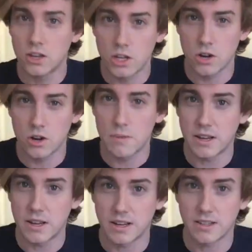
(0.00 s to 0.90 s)
you're in
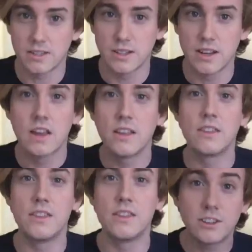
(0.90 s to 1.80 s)
business.
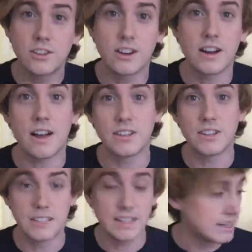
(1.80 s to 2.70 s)
Next, you're going to
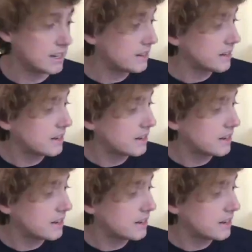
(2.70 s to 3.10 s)
obviously need